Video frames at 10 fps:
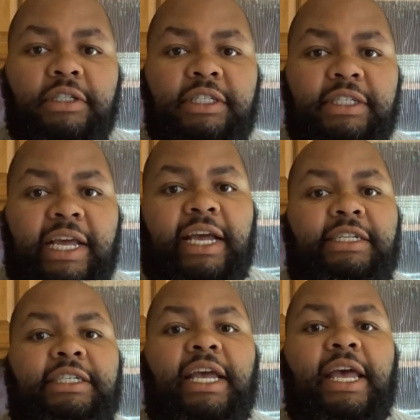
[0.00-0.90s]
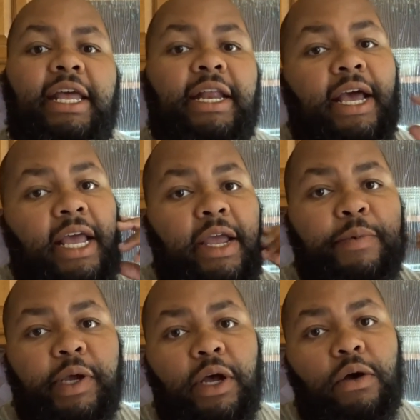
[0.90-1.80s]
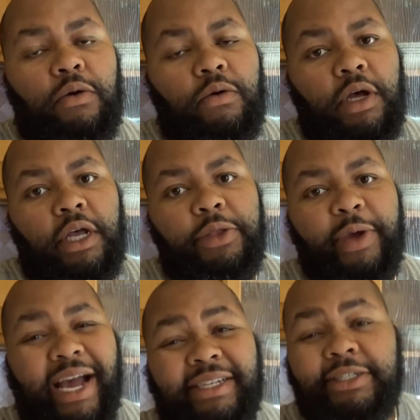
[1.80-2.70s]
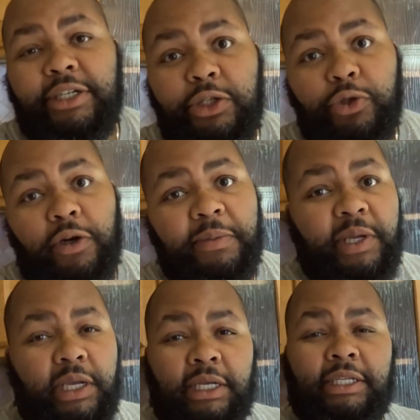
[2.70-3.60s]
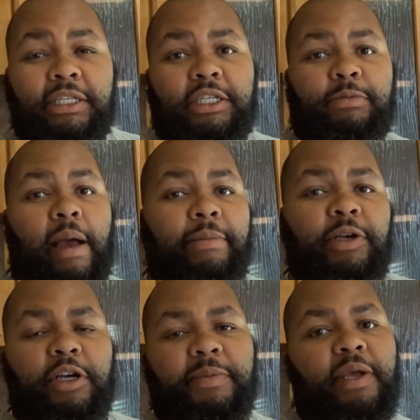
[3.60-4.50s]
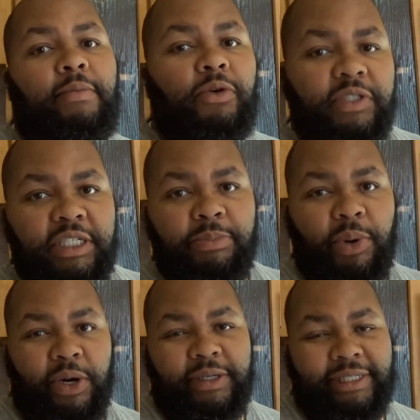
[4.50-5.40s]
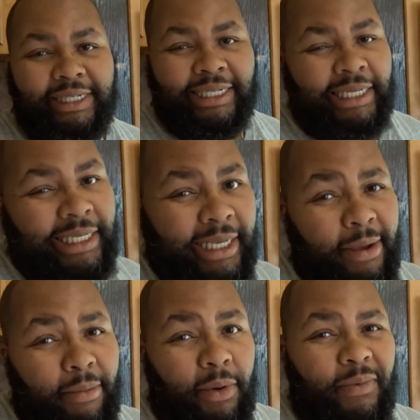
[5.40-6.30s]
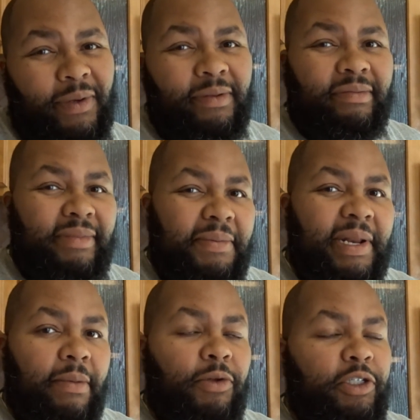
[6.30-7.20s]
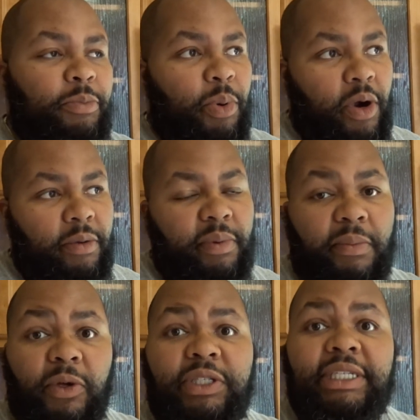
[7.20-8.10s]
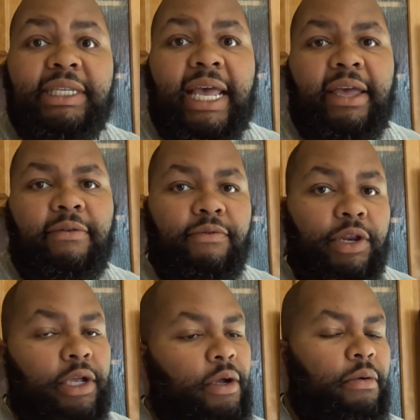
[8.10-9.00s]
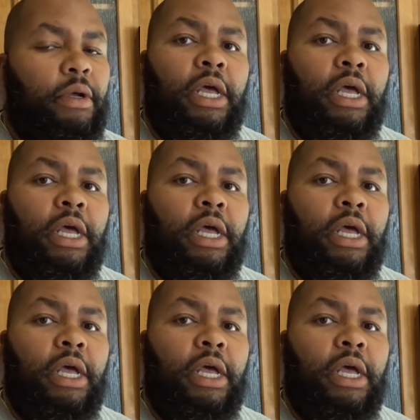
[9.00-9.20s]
this is Dash, and uh, here we go. You guys are gonna join me. This is probably gonna be a multi-part well, maybe not multi-part, but multi-day video.